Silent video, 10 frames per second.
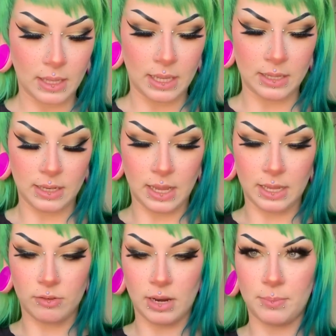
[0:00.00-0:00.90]
And I
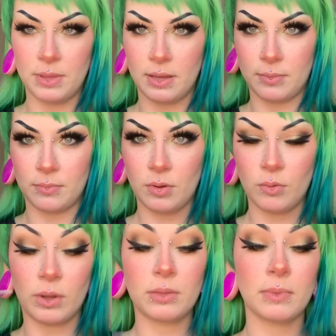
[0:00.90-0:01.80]
grab them
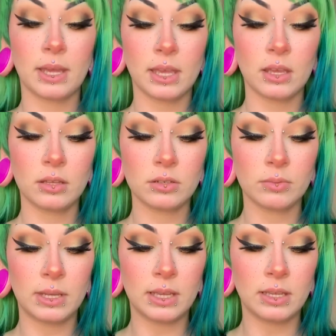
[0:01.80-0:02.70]
with my
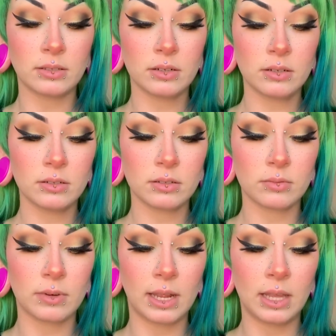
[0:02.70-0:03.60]
tweezers
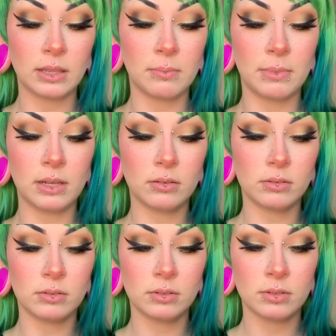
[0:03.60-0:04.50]
right in the
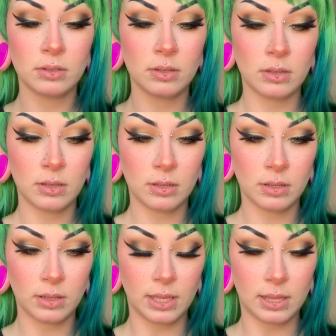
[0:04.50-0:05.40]
middle
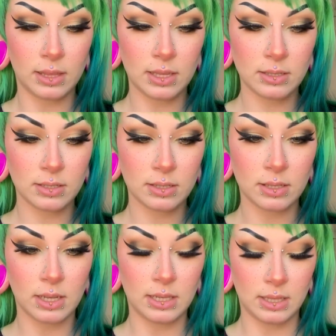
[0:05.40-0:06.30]
like this.
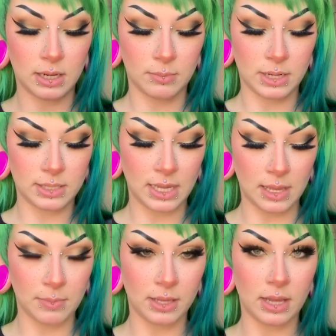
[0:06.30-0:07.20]
And then I'm gonna
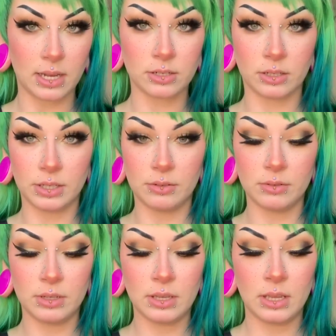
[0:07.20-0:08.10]
take my lash glue.
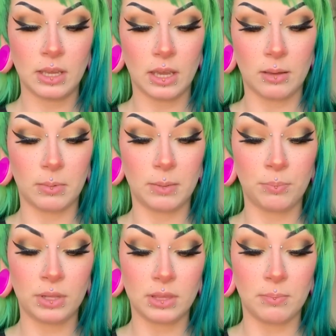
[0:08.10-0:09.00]
I'm gonna
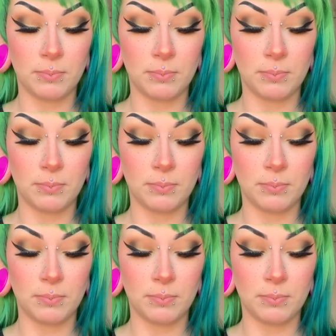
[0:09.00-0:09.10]
put